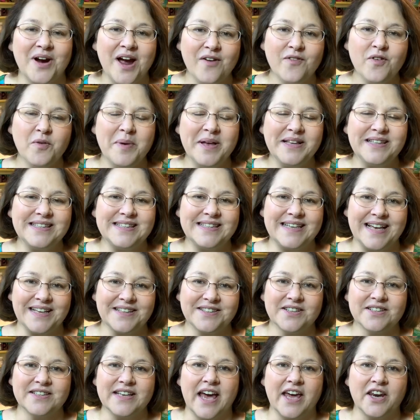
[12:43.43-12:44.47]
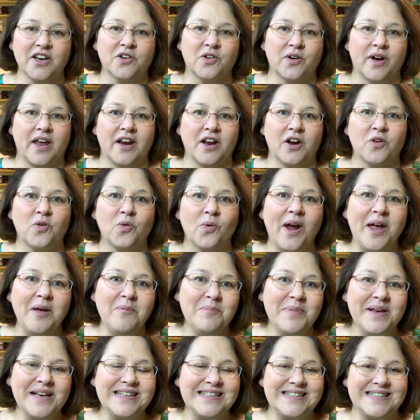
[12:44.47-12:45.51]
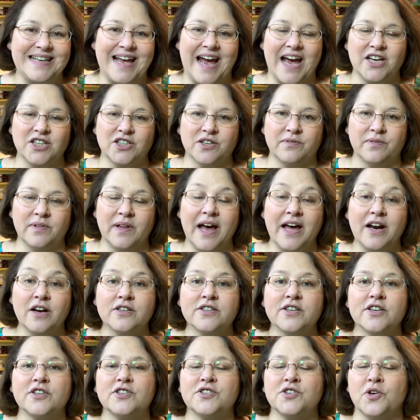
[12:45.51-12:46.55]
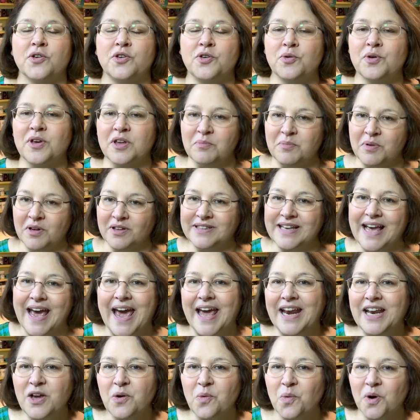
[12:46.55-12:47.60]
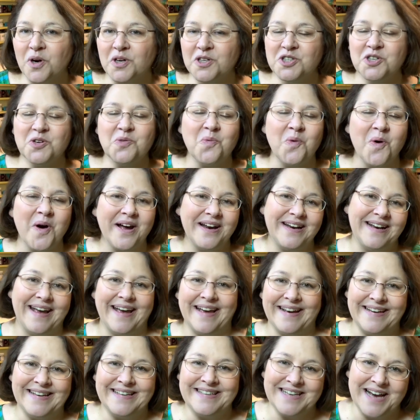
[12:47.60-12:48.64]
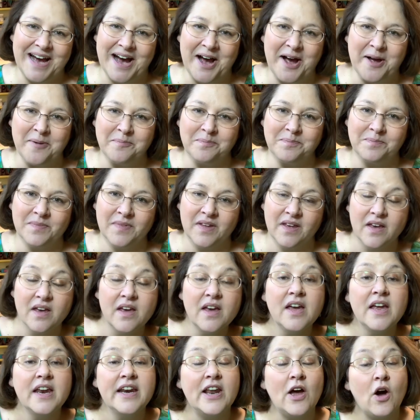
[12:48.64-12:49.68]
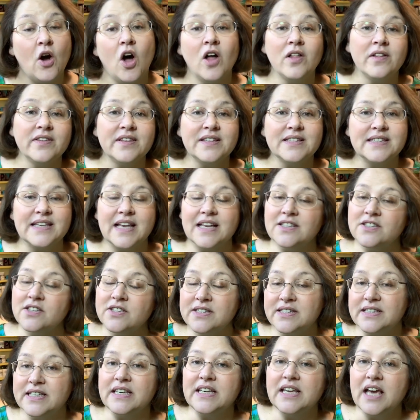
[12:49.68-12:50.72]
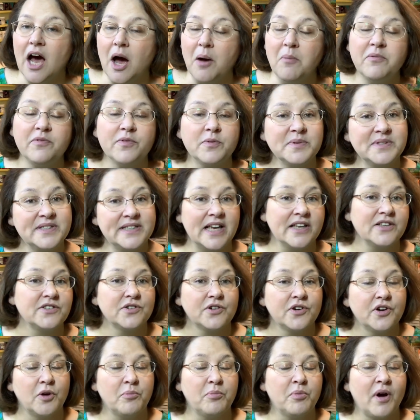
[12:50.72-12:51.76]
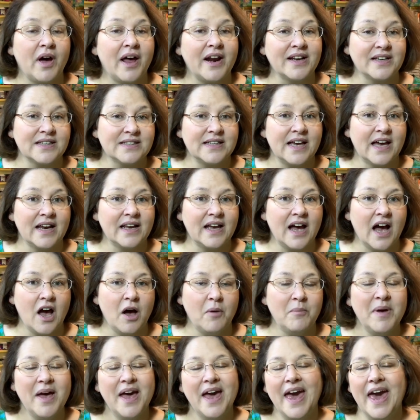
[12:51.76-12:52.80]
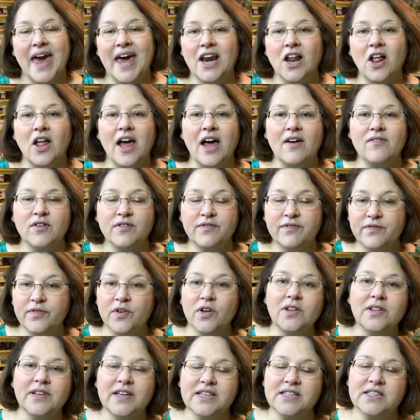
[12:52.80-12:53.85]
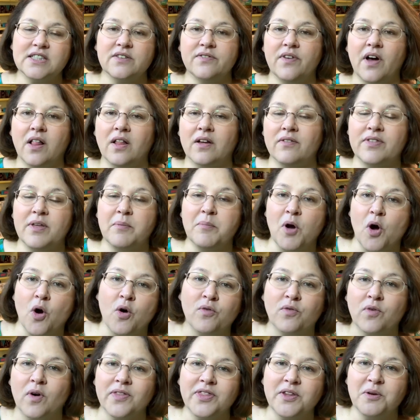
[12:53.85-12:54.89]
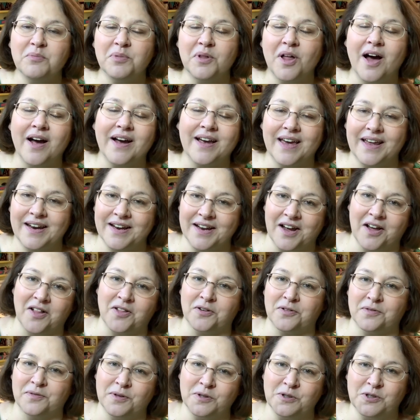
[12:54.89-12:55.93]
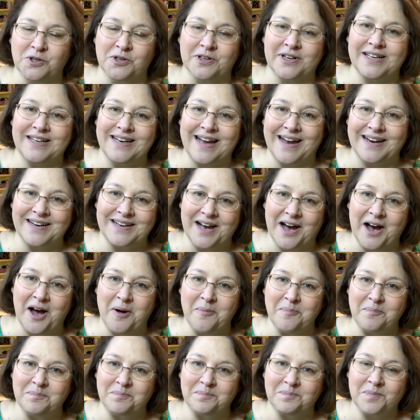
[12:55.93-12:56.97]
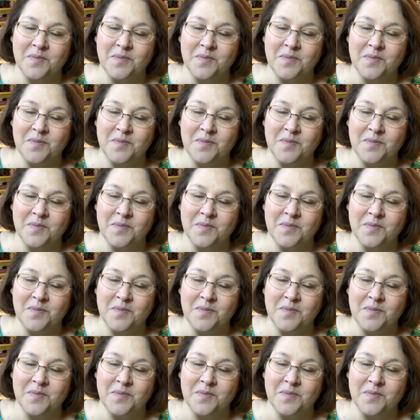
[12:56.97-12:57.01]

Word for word: alphabet stencils and create a great big stash of letters so you can build any word you want anytime. Now all of the stencils did come from stencilgirlproducts.com and I'll have a full list of all of them over on the blog at acolorfuljourney.com.